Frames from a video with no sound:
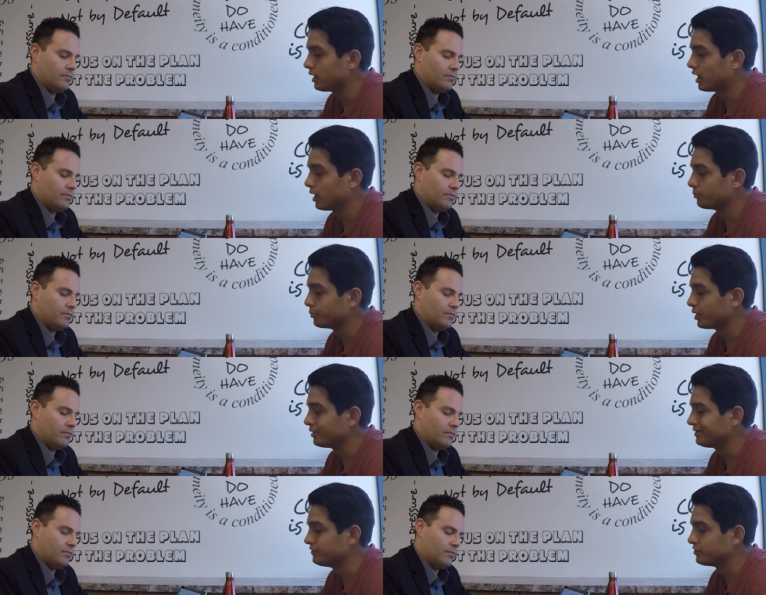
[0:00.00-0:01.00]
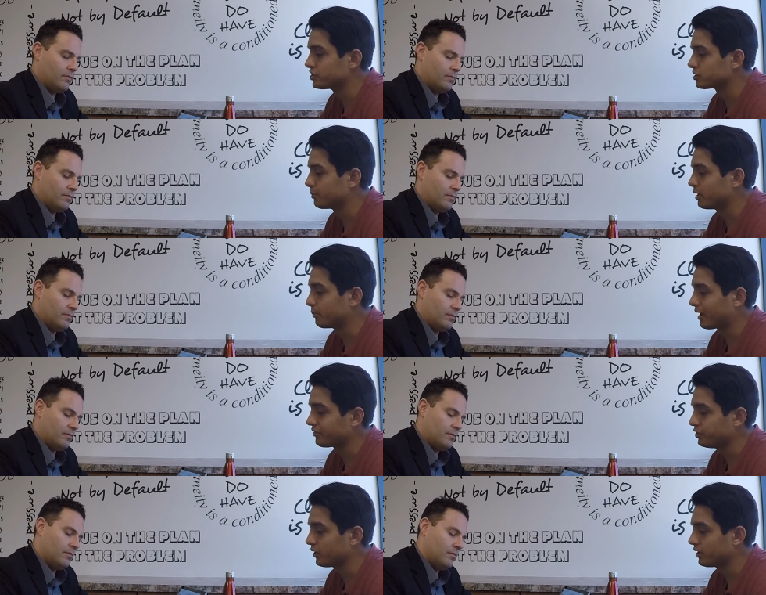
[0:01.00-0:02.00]
Speaker 1: Um, but even just a bed and
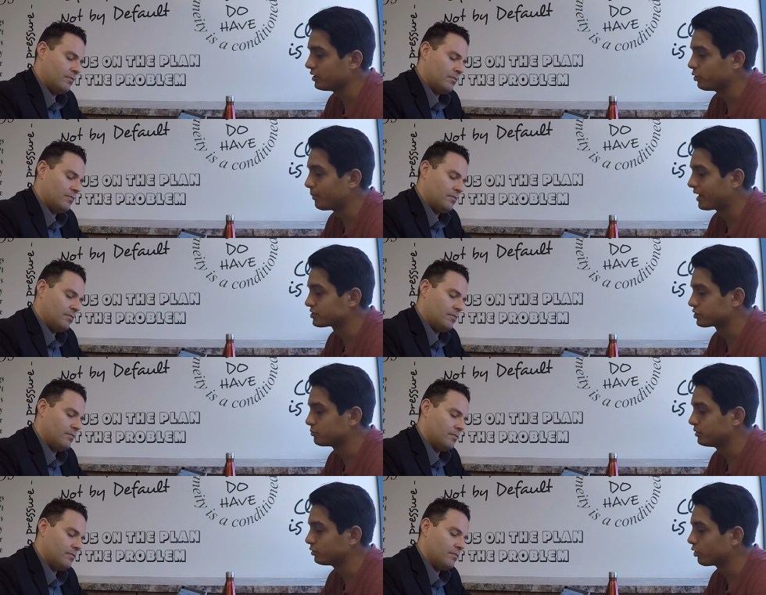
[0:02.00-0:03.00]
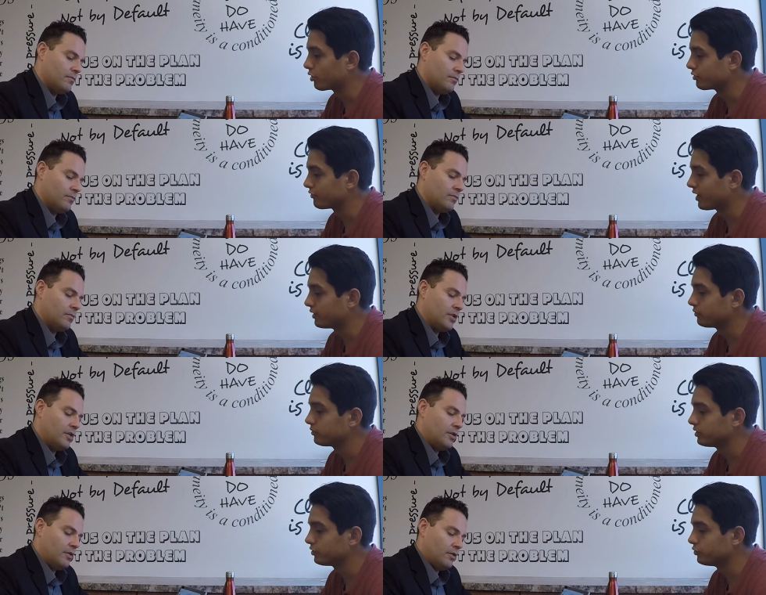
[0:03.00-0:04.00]
bath, you know, I, I, know master can be a little hard to find
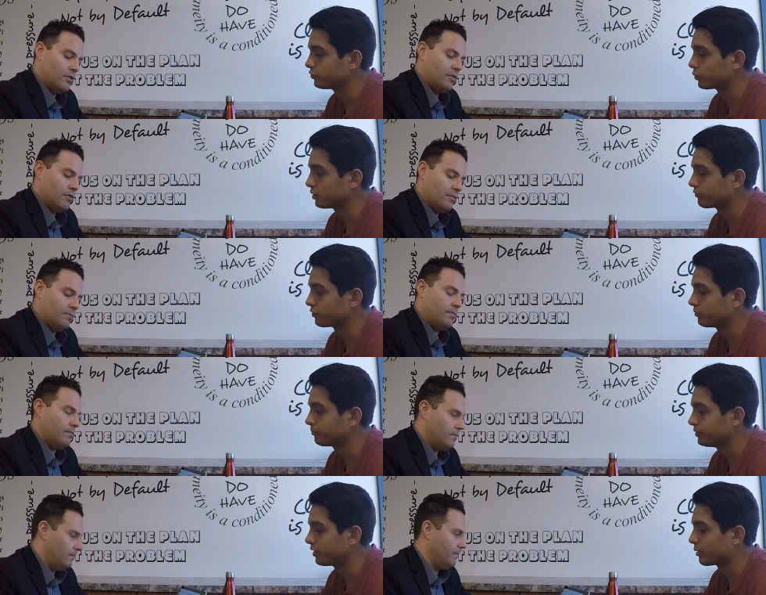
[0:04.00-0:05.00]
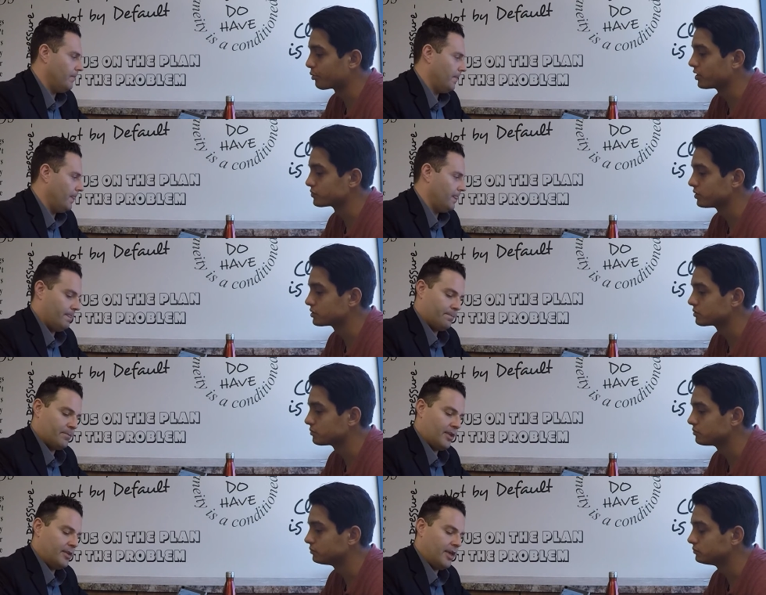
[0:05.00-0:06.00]
in a two story for, you know, mm-hmm. that price range
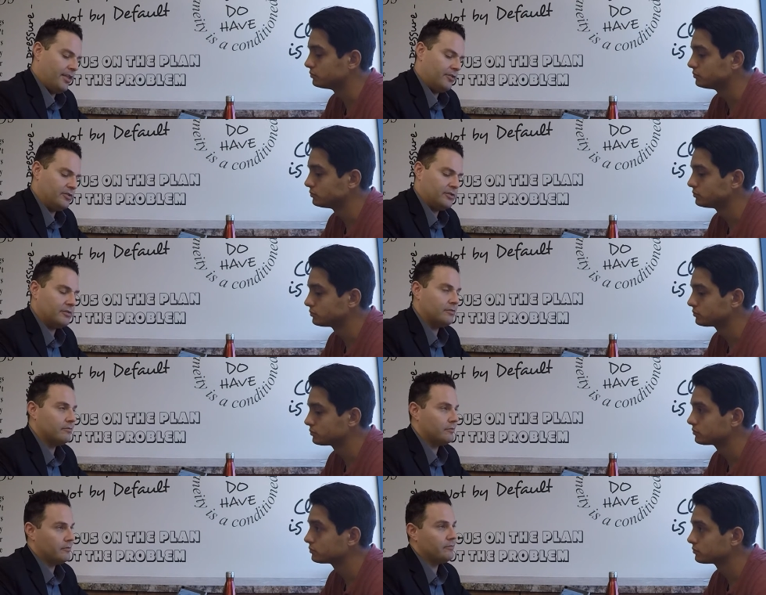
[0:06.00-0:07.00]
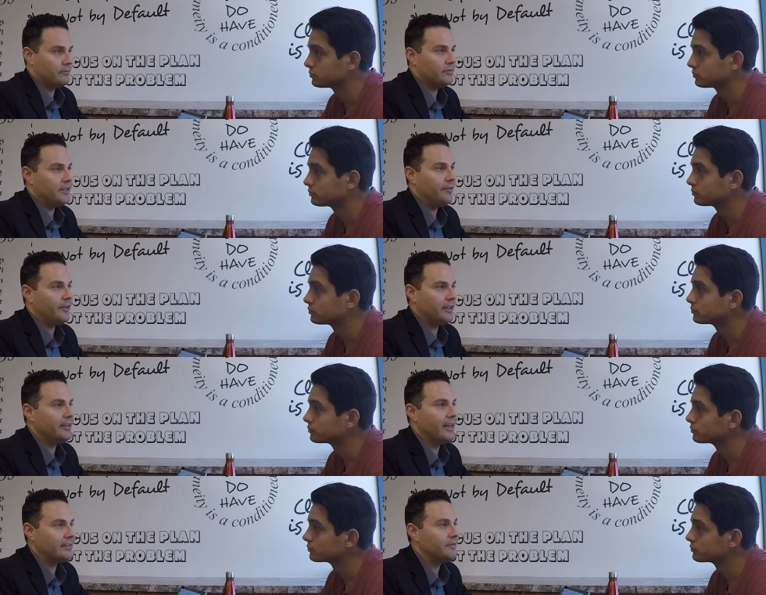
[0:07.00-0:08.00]
Speaker 2: yeah, there's definitely
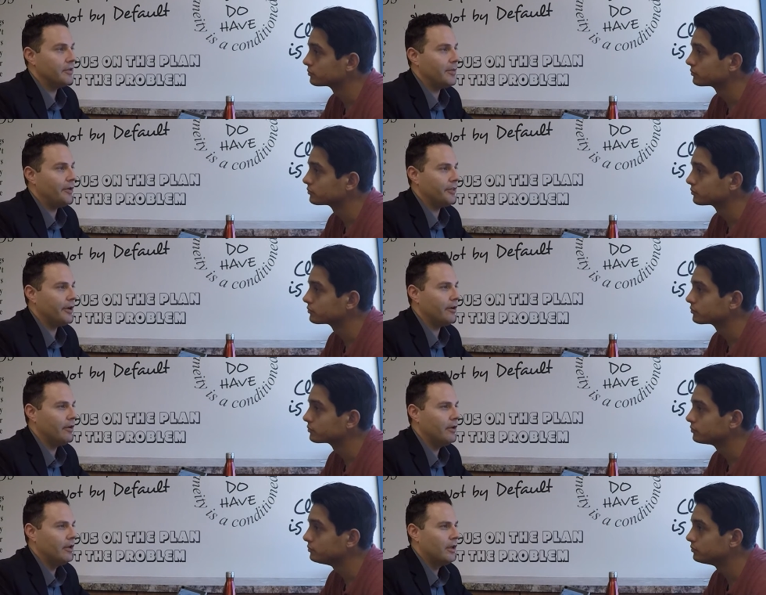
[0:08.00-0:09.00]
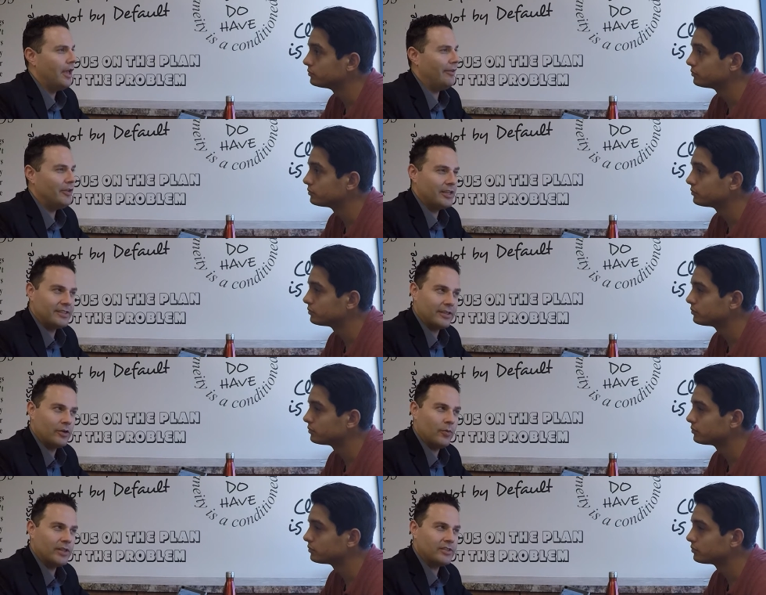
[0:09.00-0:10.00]
less of them out there. Have you
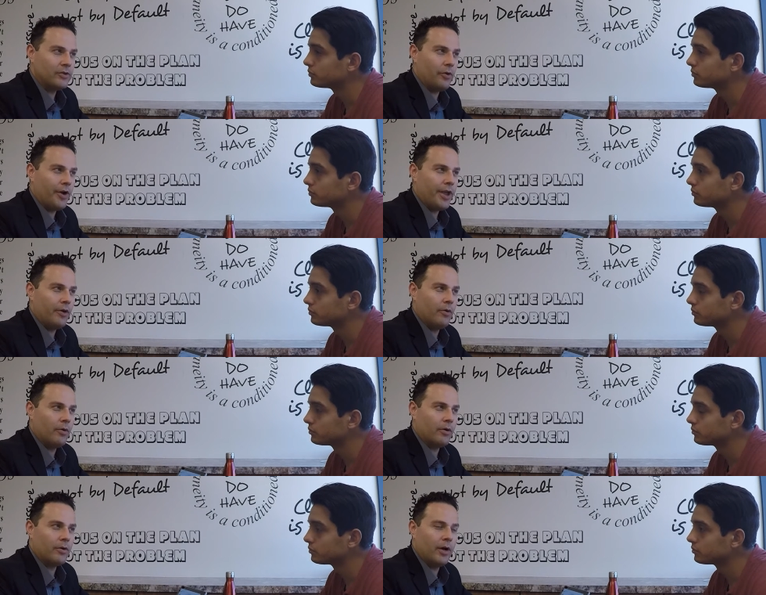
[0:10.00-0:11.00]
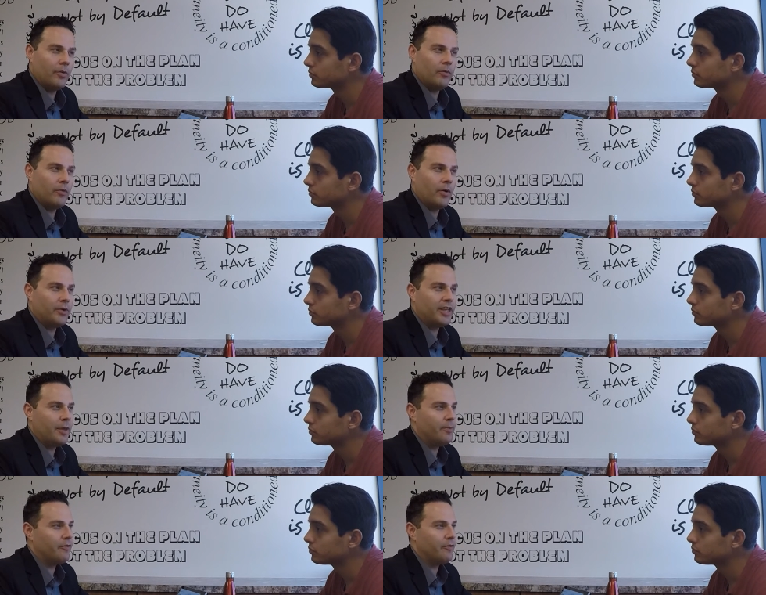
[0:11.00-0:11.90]
considered one story, or what would keep